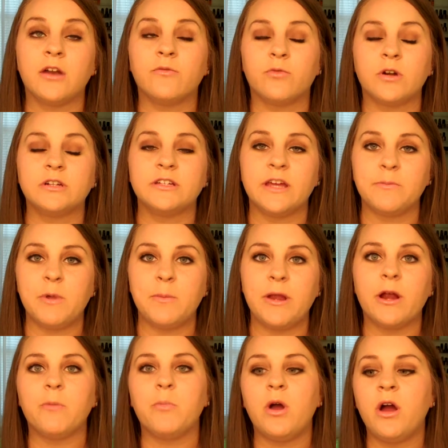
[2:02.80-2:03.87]
of work to get my
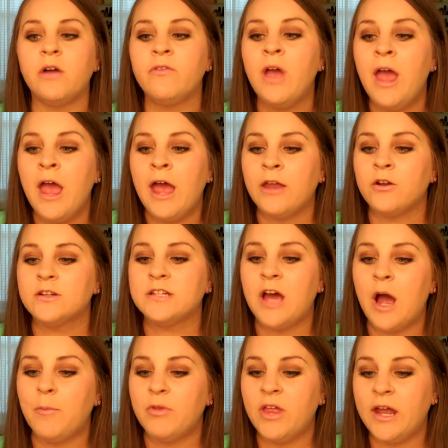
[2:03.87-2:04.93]
makeup off. And on
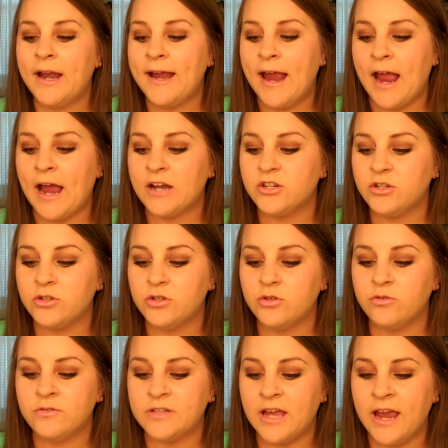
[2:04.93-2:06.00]
top of that, I had to
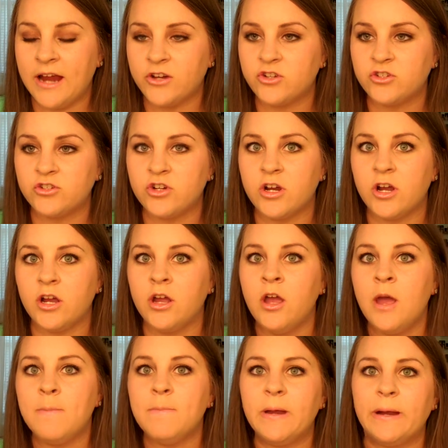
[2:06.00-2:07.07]
use extra
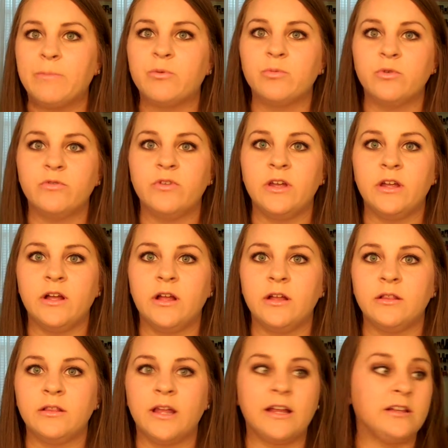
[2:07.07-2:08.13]
makeup removing,
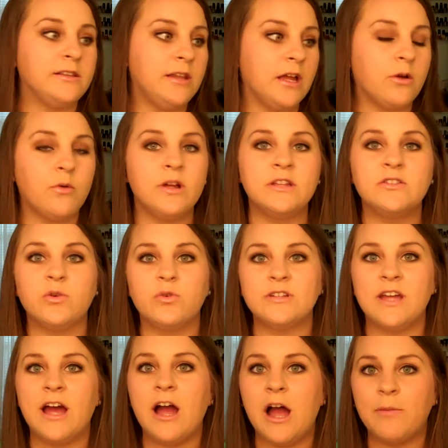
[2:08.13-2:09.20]
like, liquids on
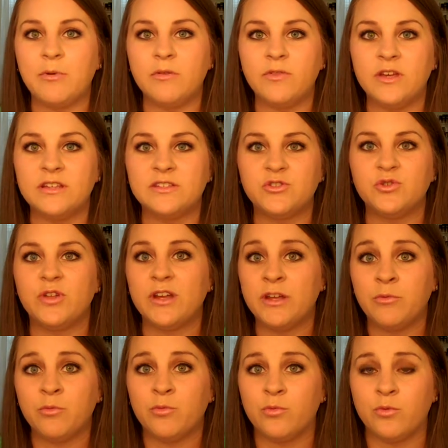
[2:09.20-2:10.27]
top of this to, like,
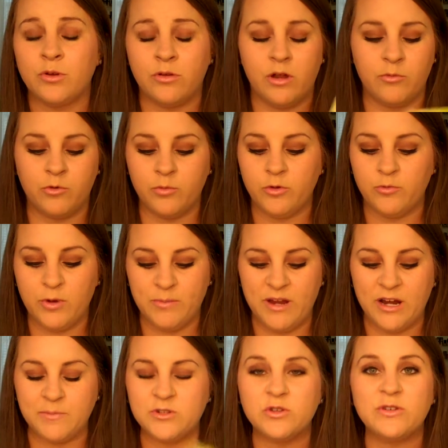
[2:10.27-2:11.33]
re remove my
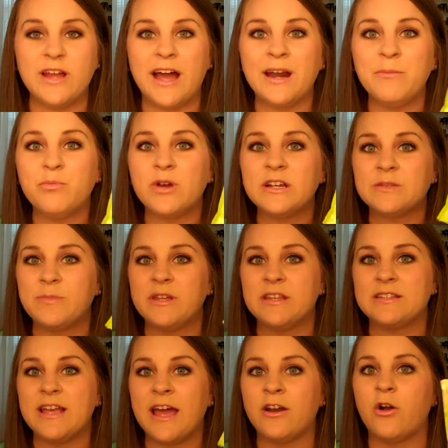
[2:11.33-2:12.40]
makeup. So not impressed by
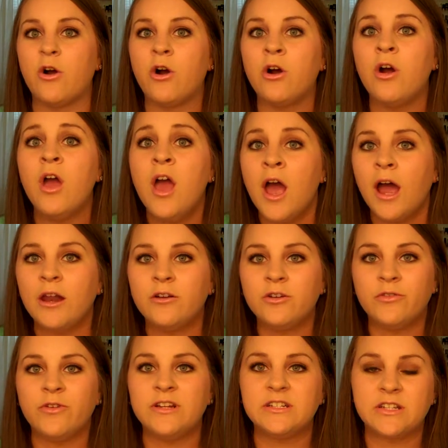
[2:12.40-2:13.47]
this at all. I don't know
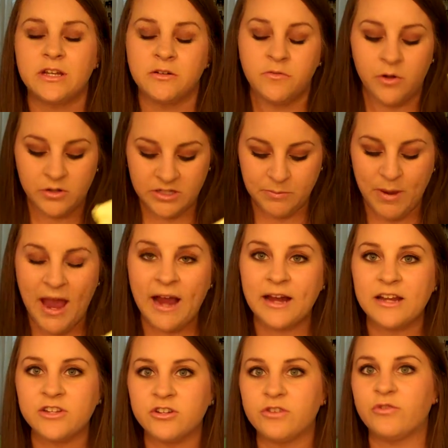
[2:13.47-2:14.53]
if I just got a faulty
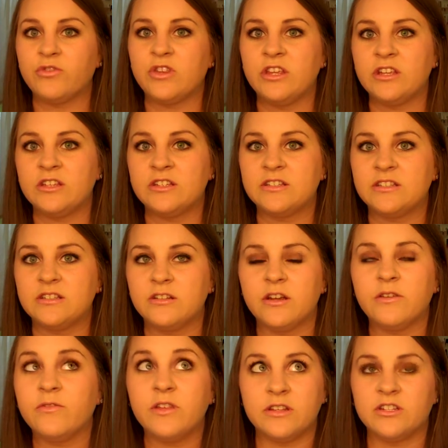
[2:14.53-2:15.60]
package or if these,
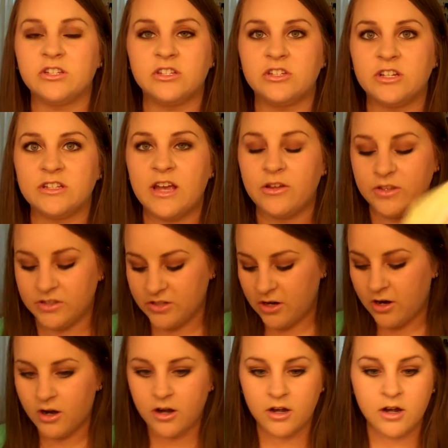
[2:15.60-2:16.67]
if it's just how these
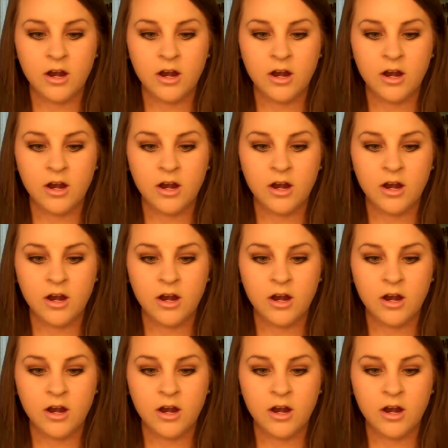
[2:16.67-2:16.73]
are.